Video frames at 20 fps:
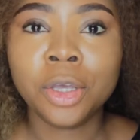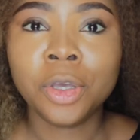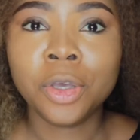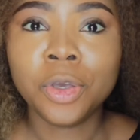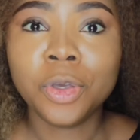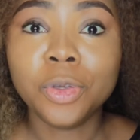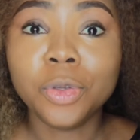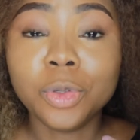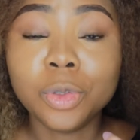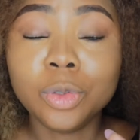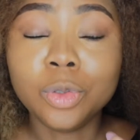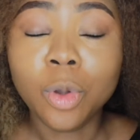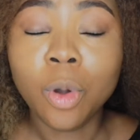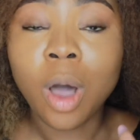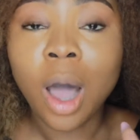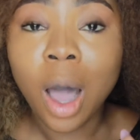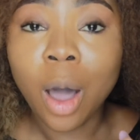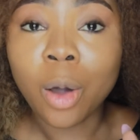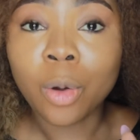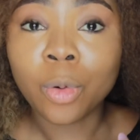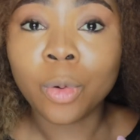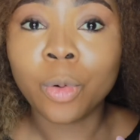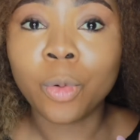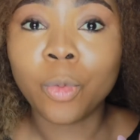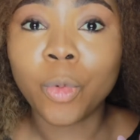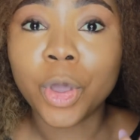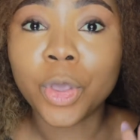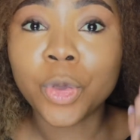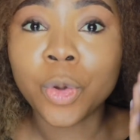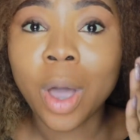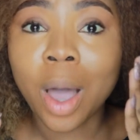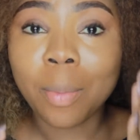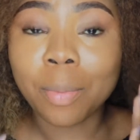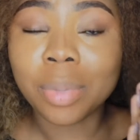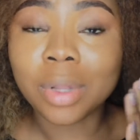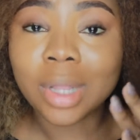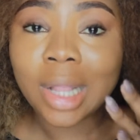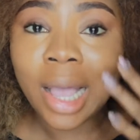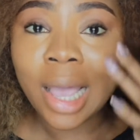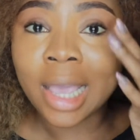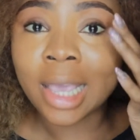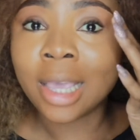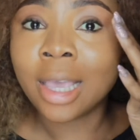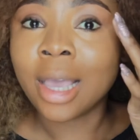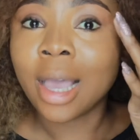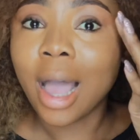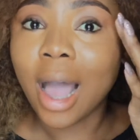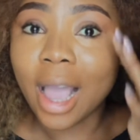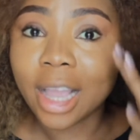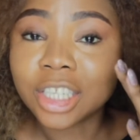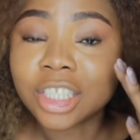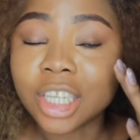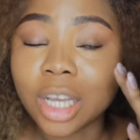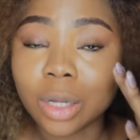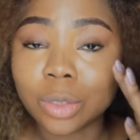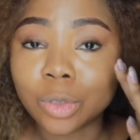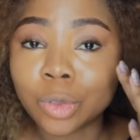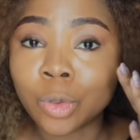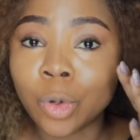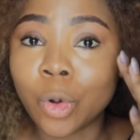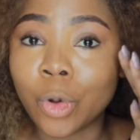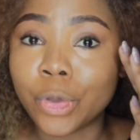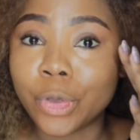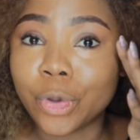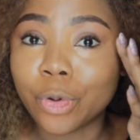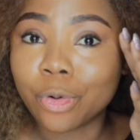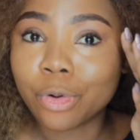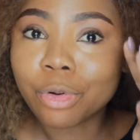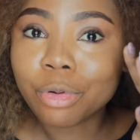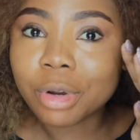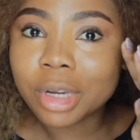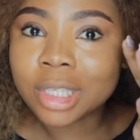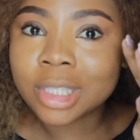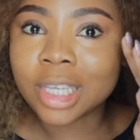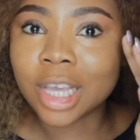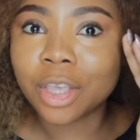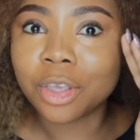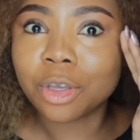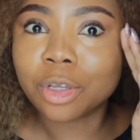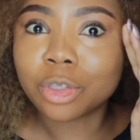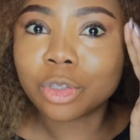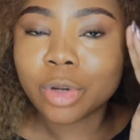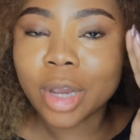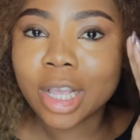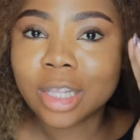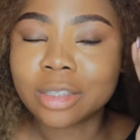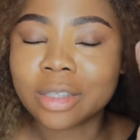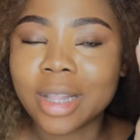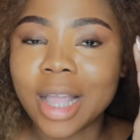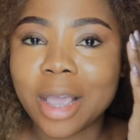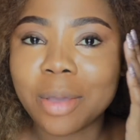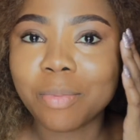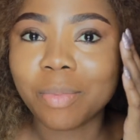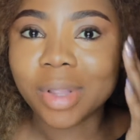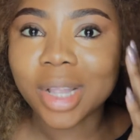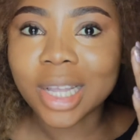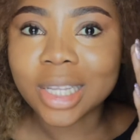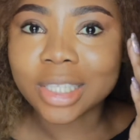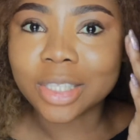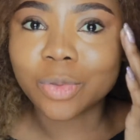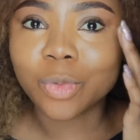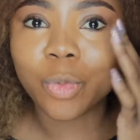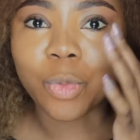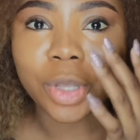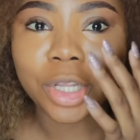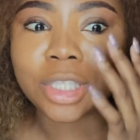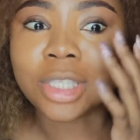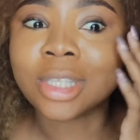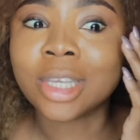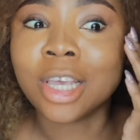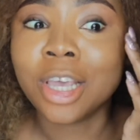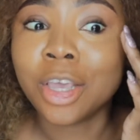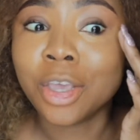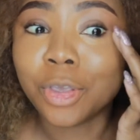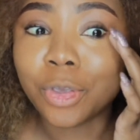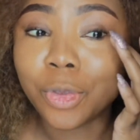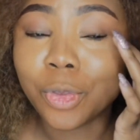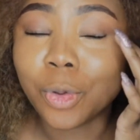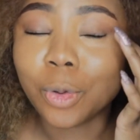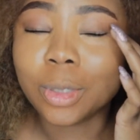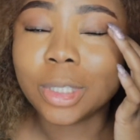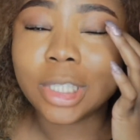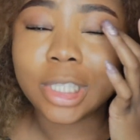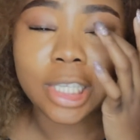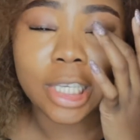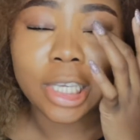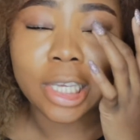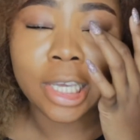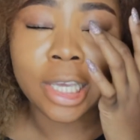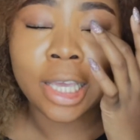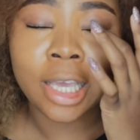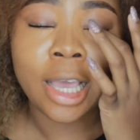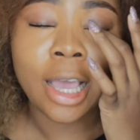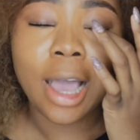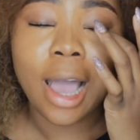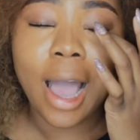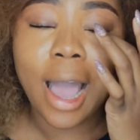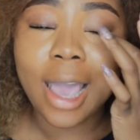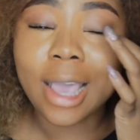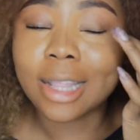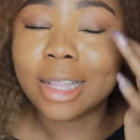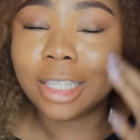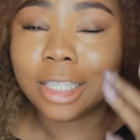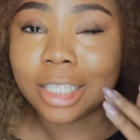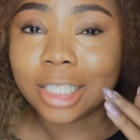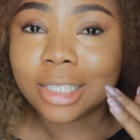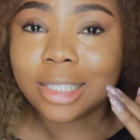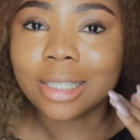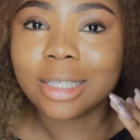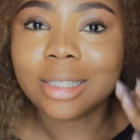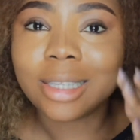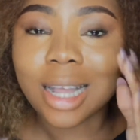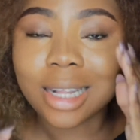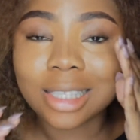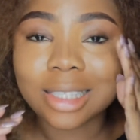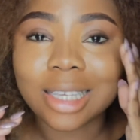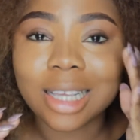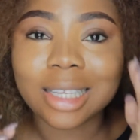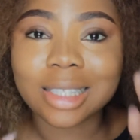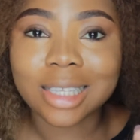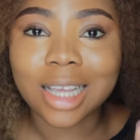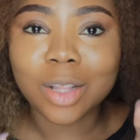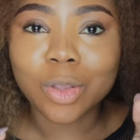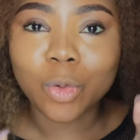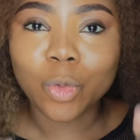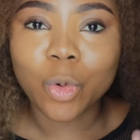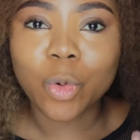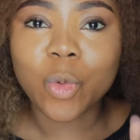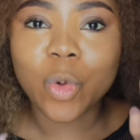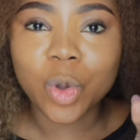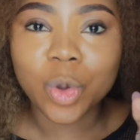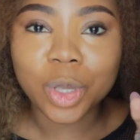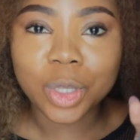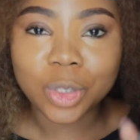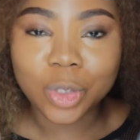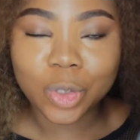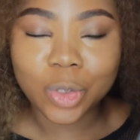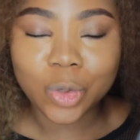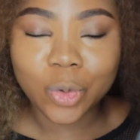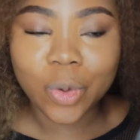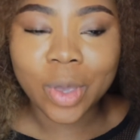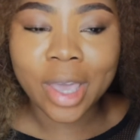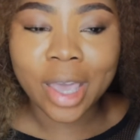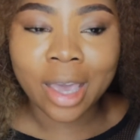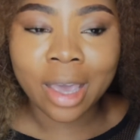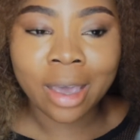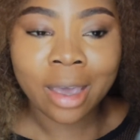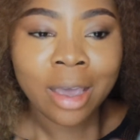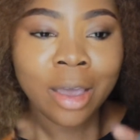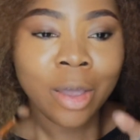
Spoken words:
You know how when you apply eyeshadow on your crease and you're trying to like blend it with, you know, the eyelid? That is exactly what we're going to do here.